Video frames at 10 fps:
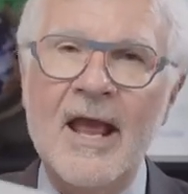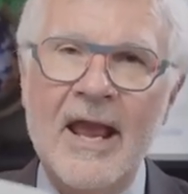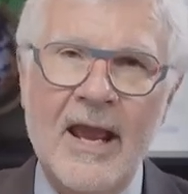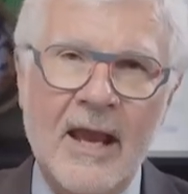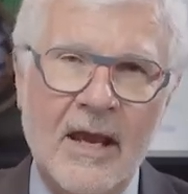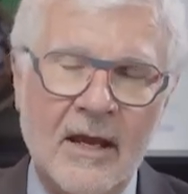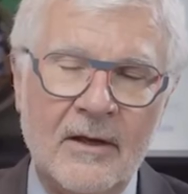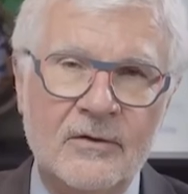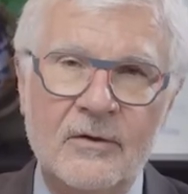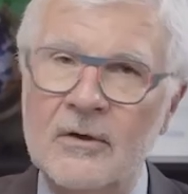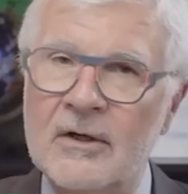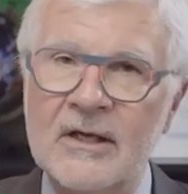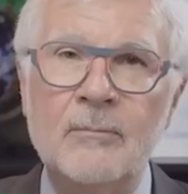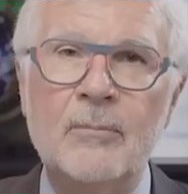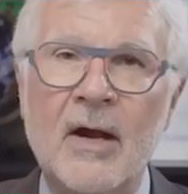and you're going to
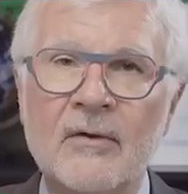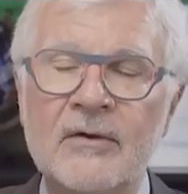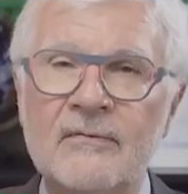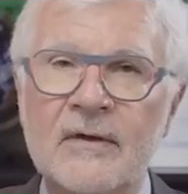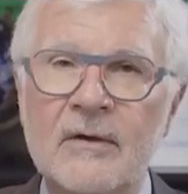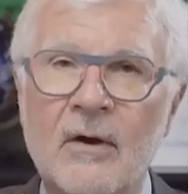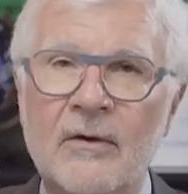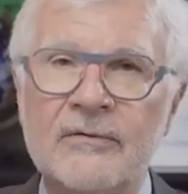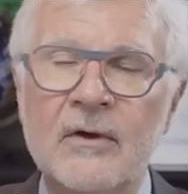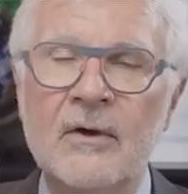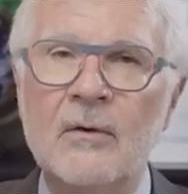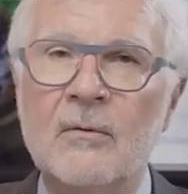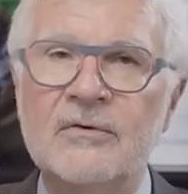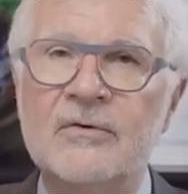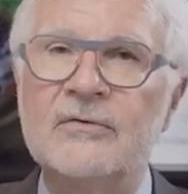get polyphenols,
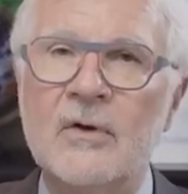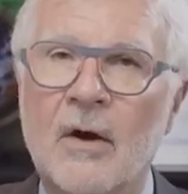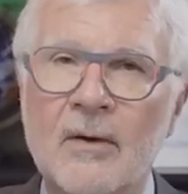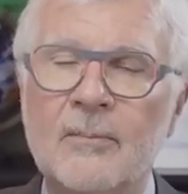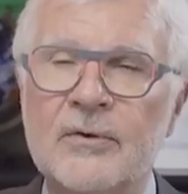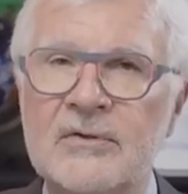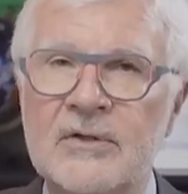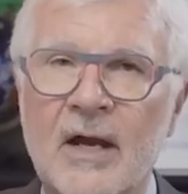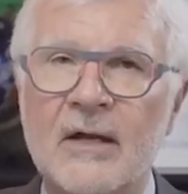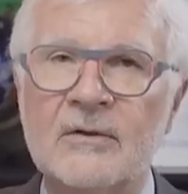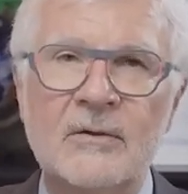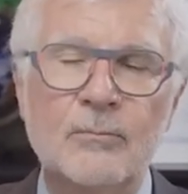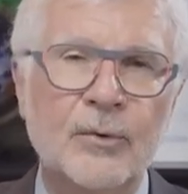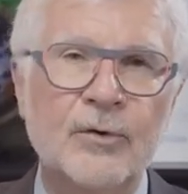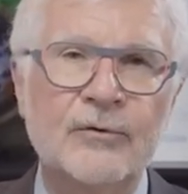which is going to protect
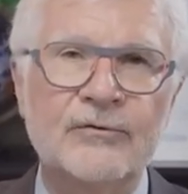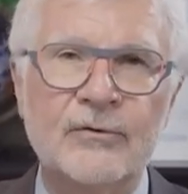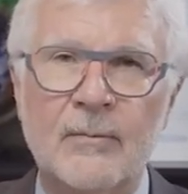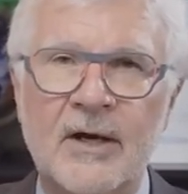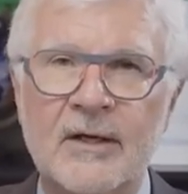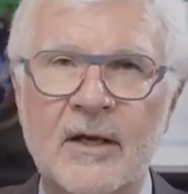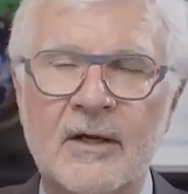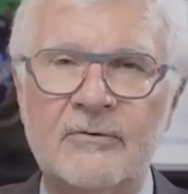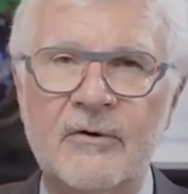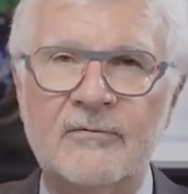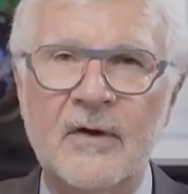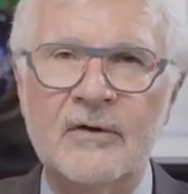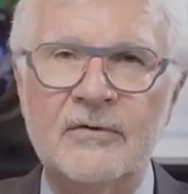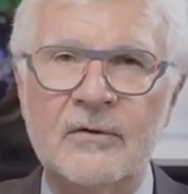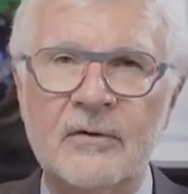and boost your mitochondrial
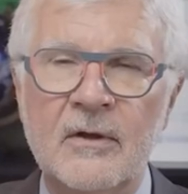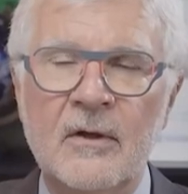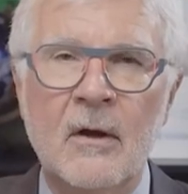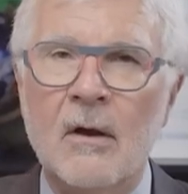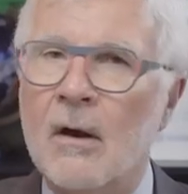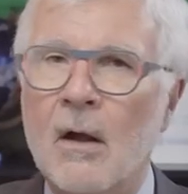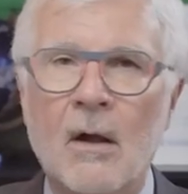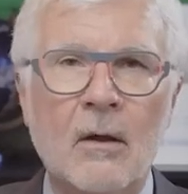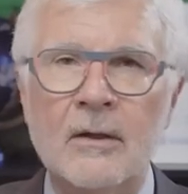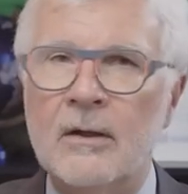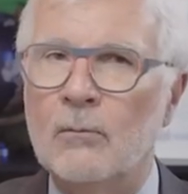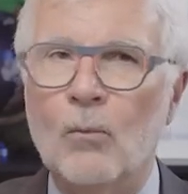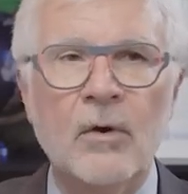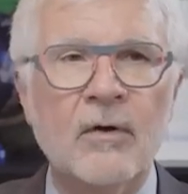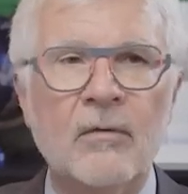function. All
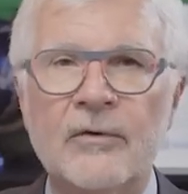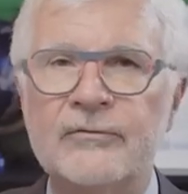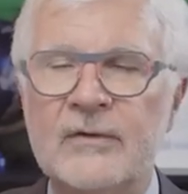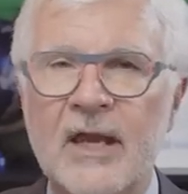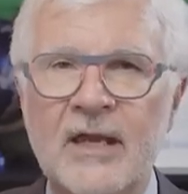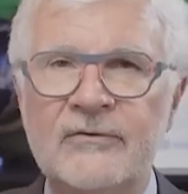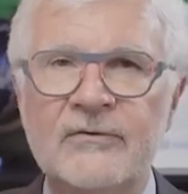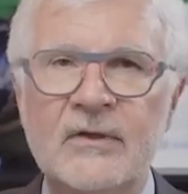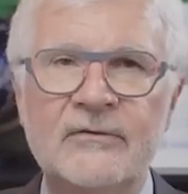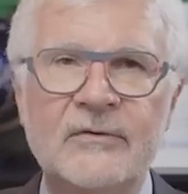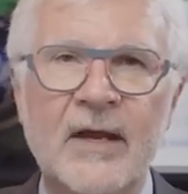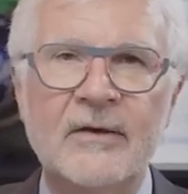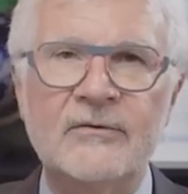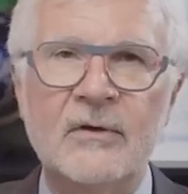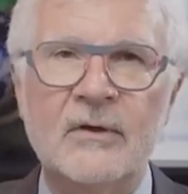in one of those tasty
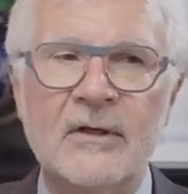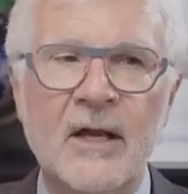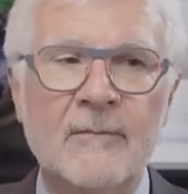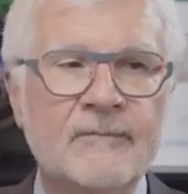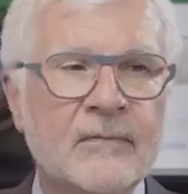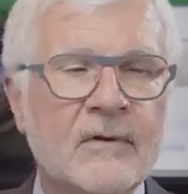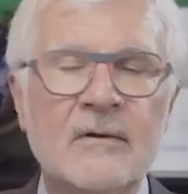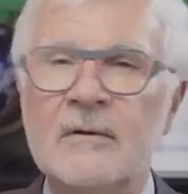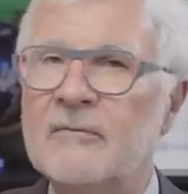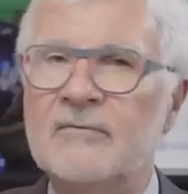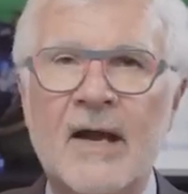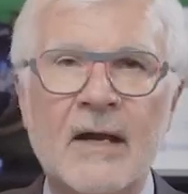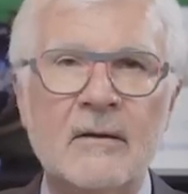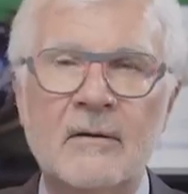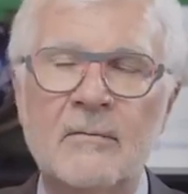snacks you can get. In
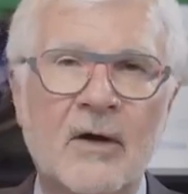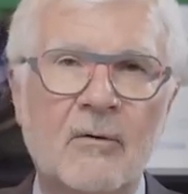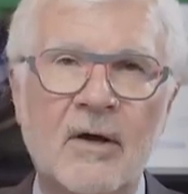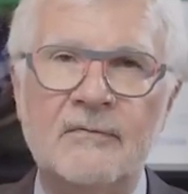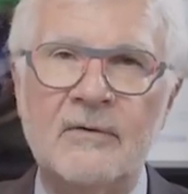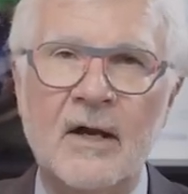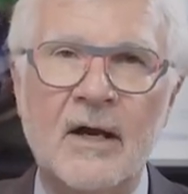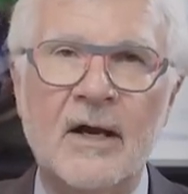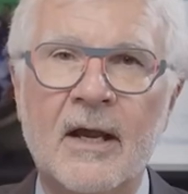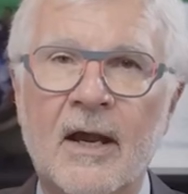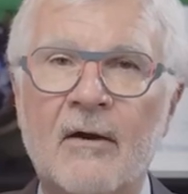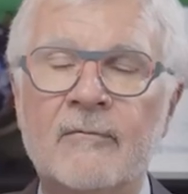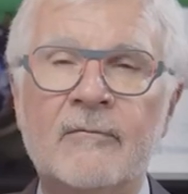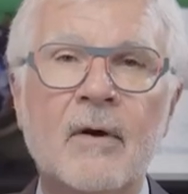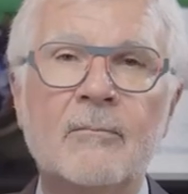fact, my wife and I
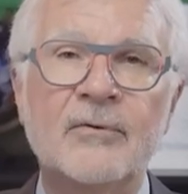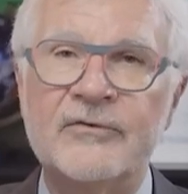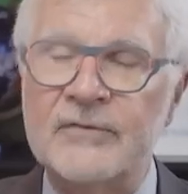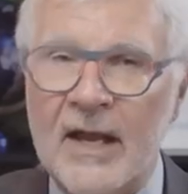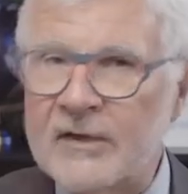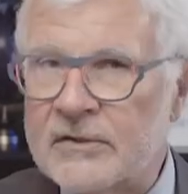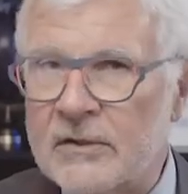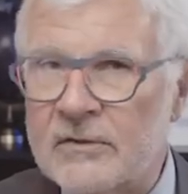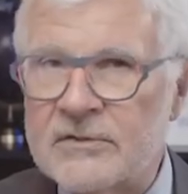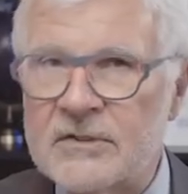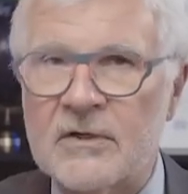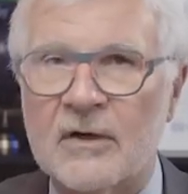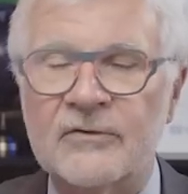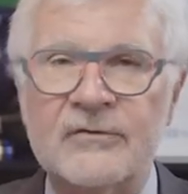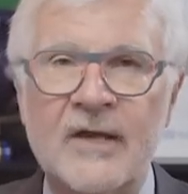have pistachios as
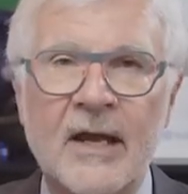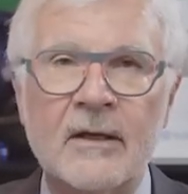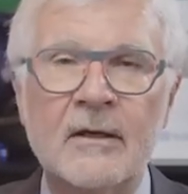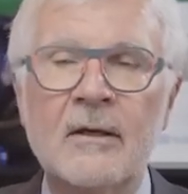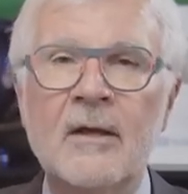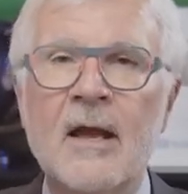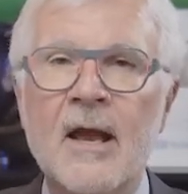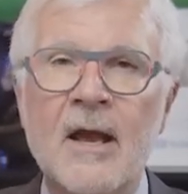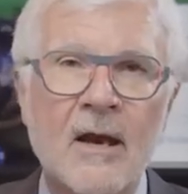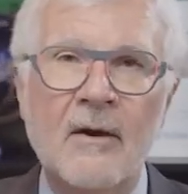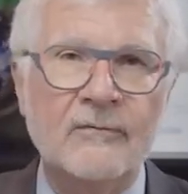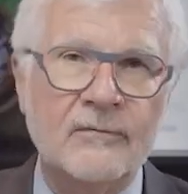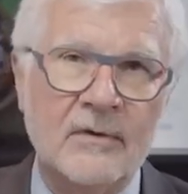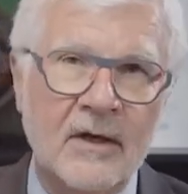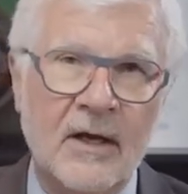our snack
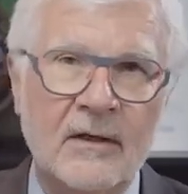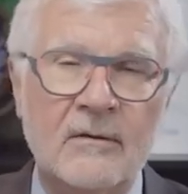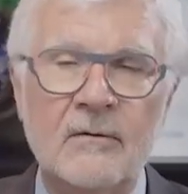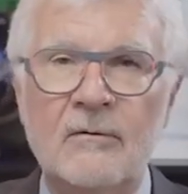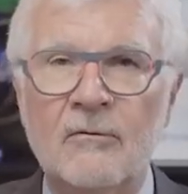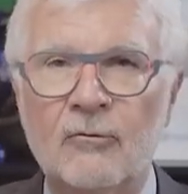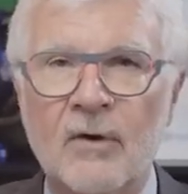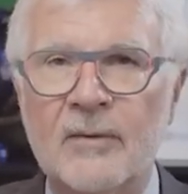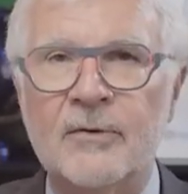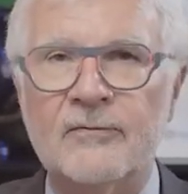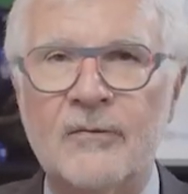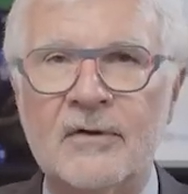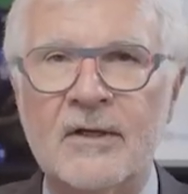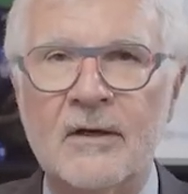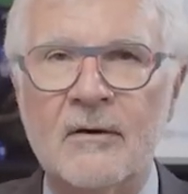every night right before
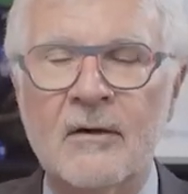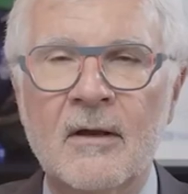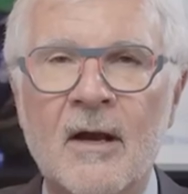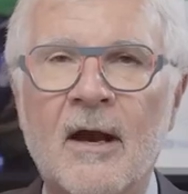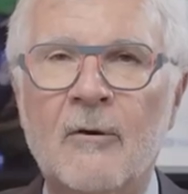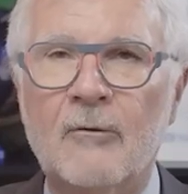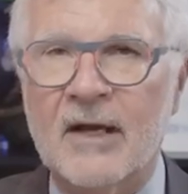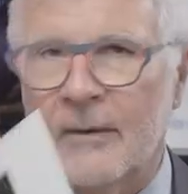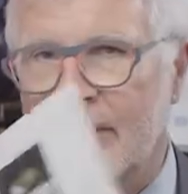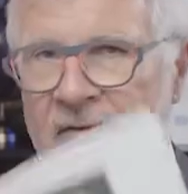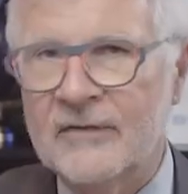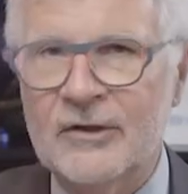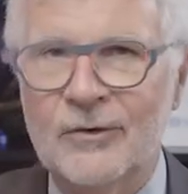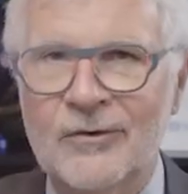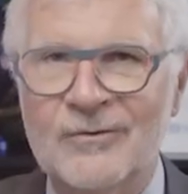dinner. I recommend that
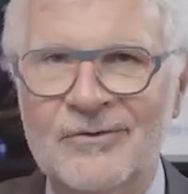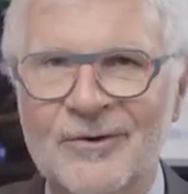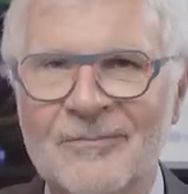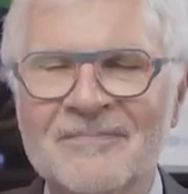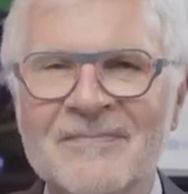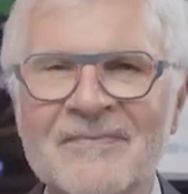you do too.